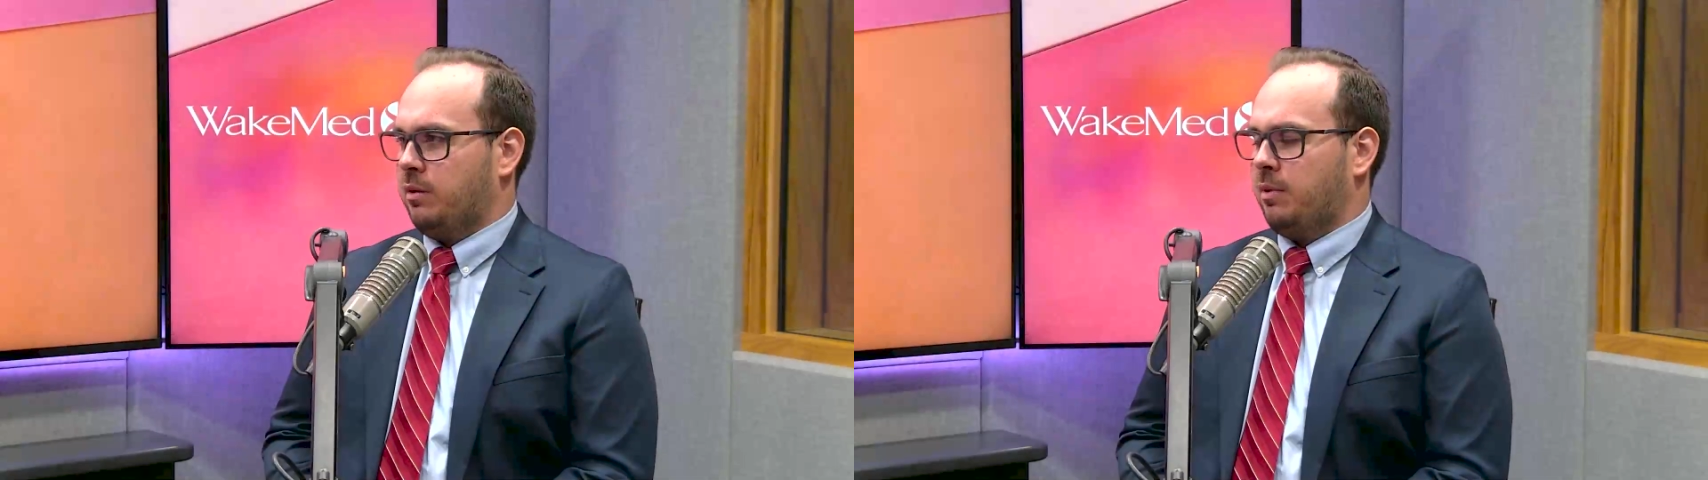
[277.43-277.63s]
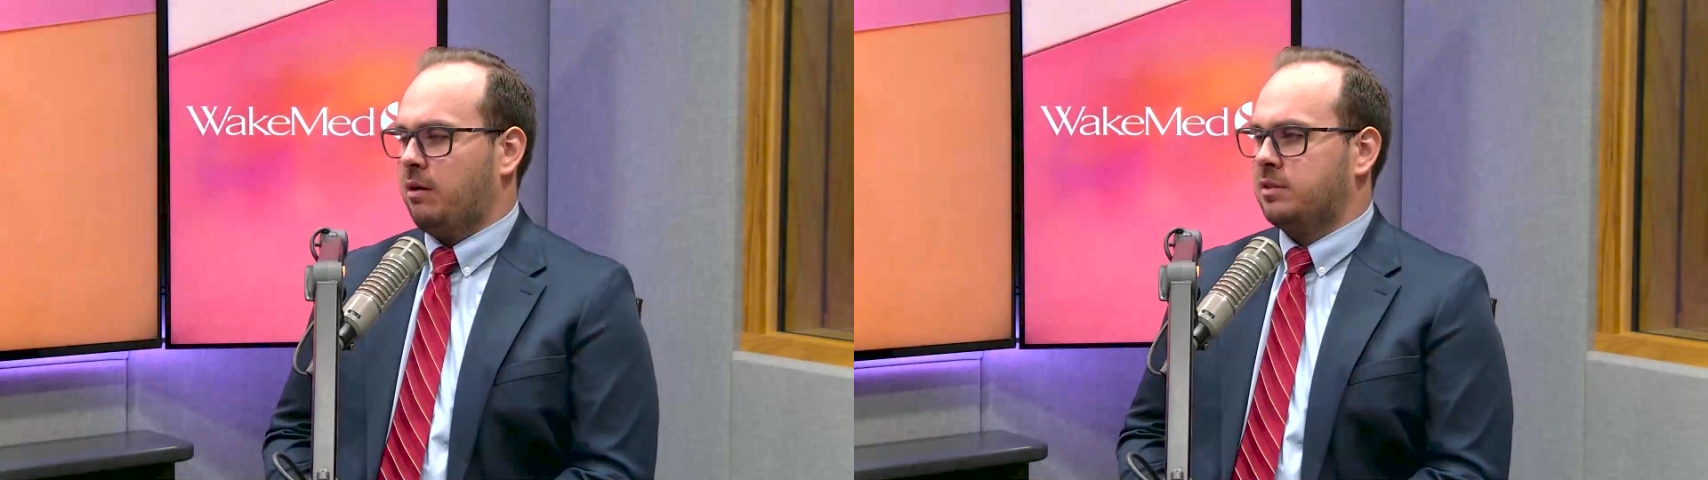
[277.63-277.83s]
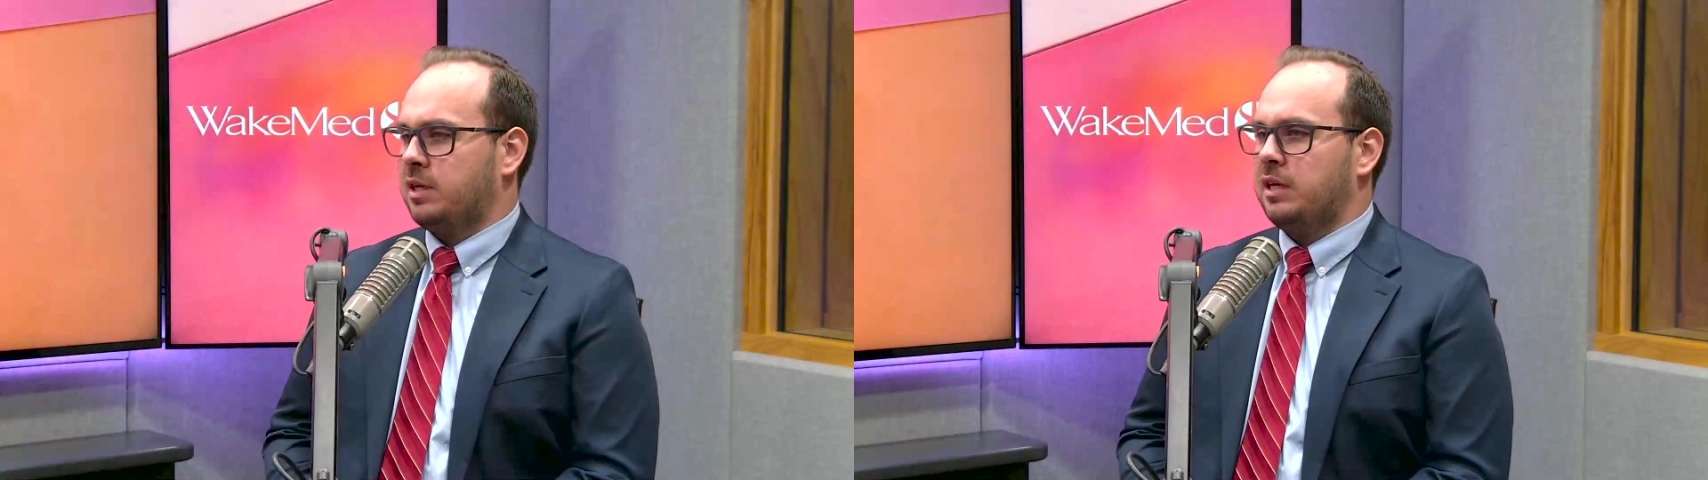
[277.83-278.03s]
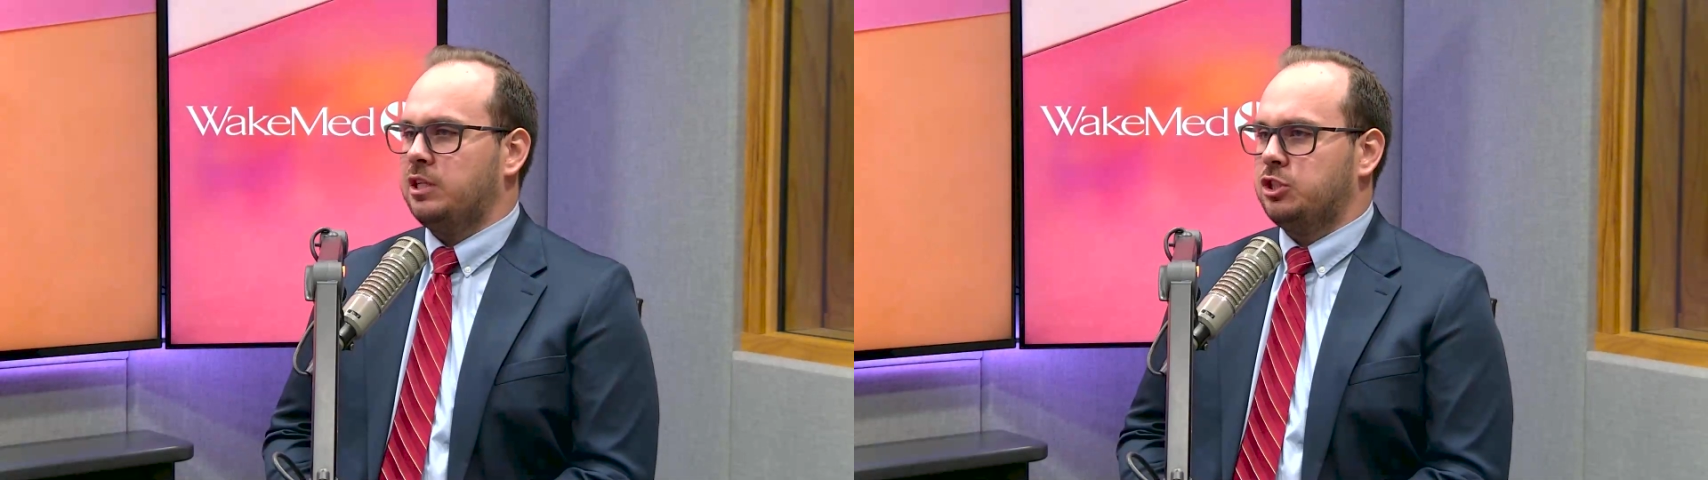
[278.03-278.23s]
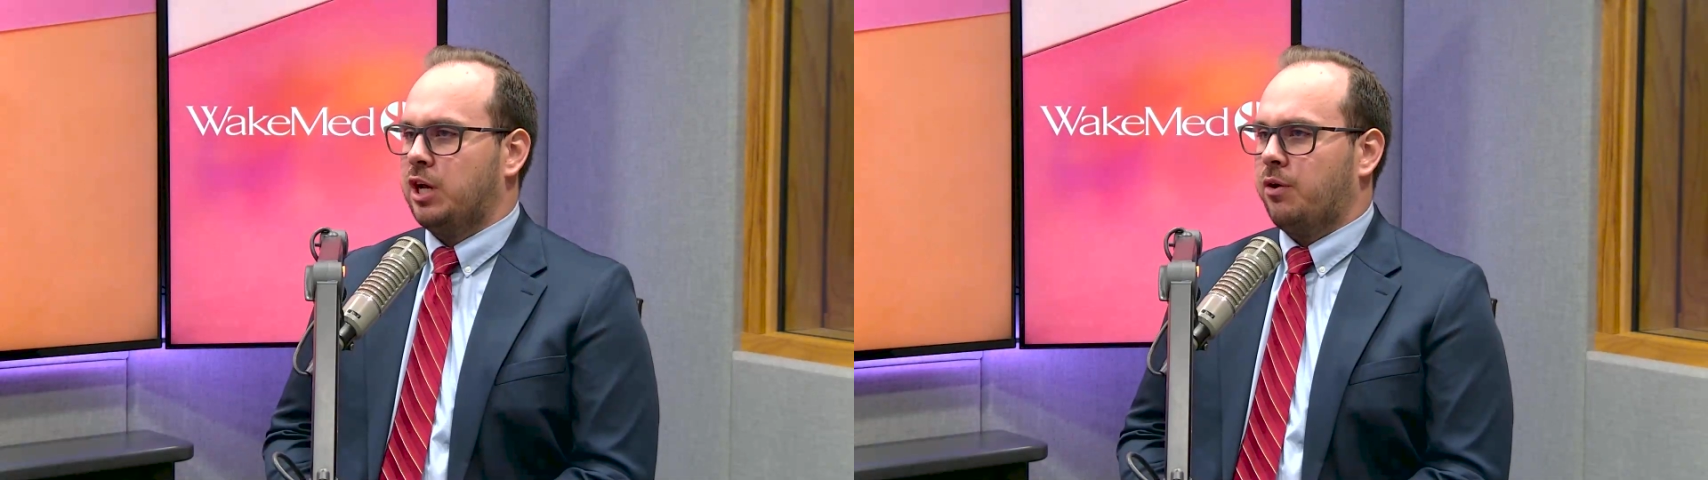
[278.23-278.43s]
But I would say
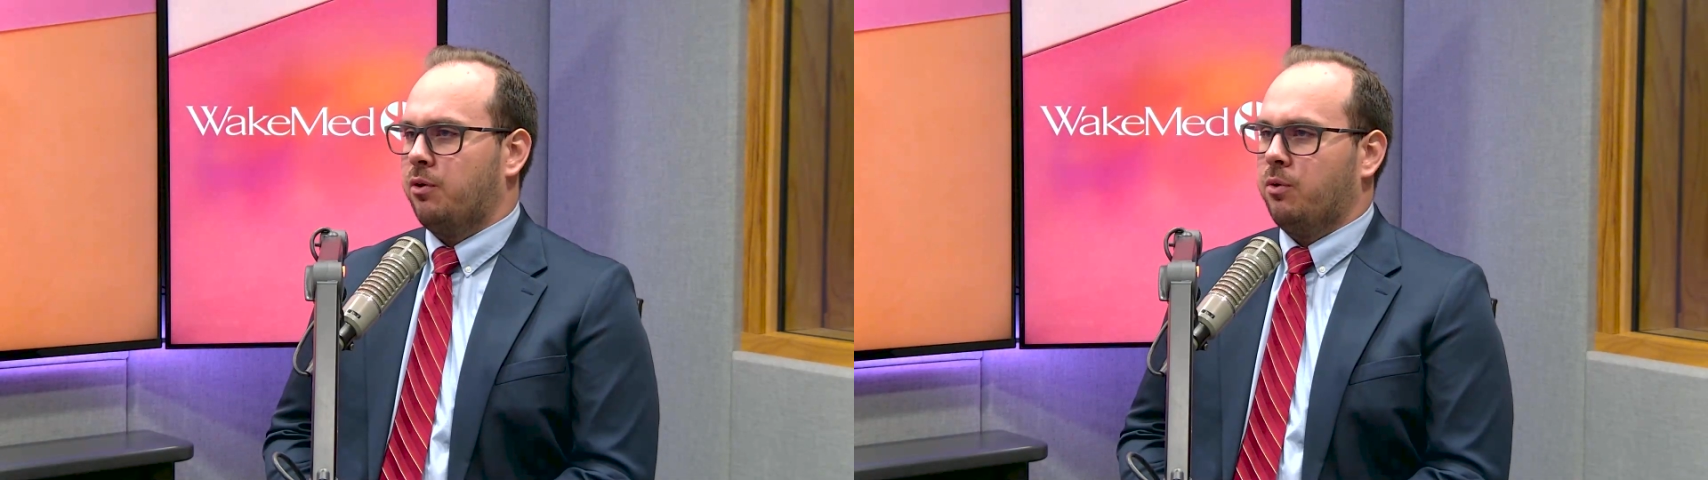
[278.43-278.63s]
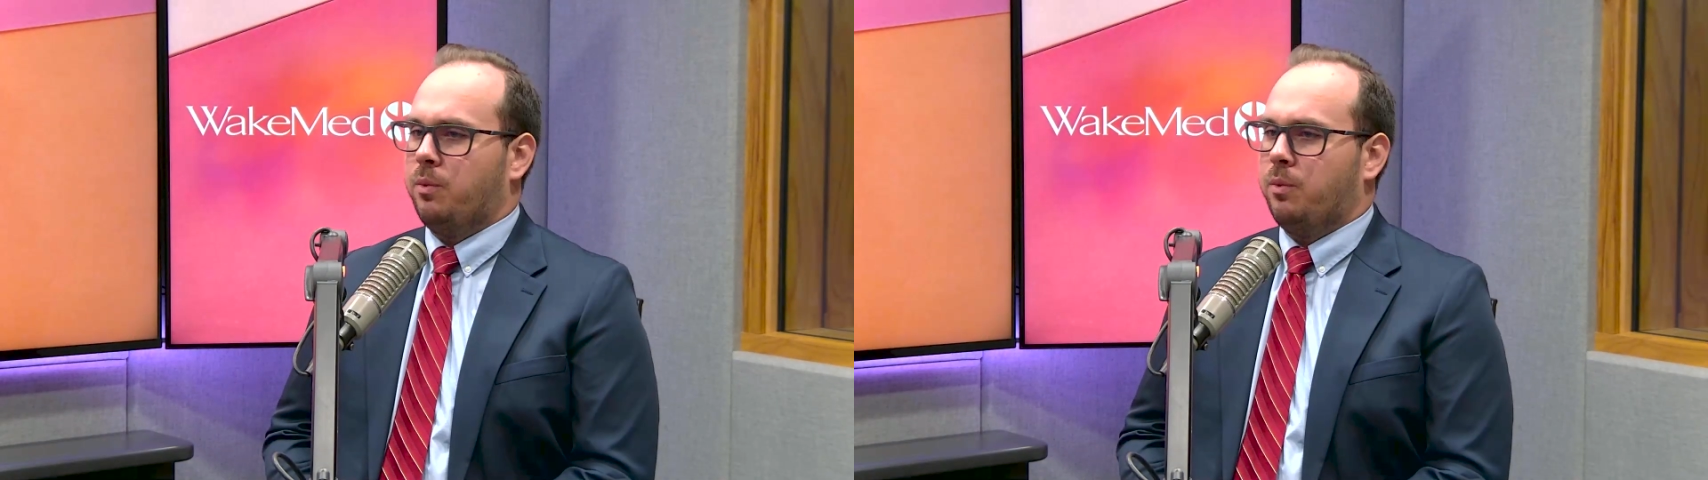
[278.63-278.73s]
in general,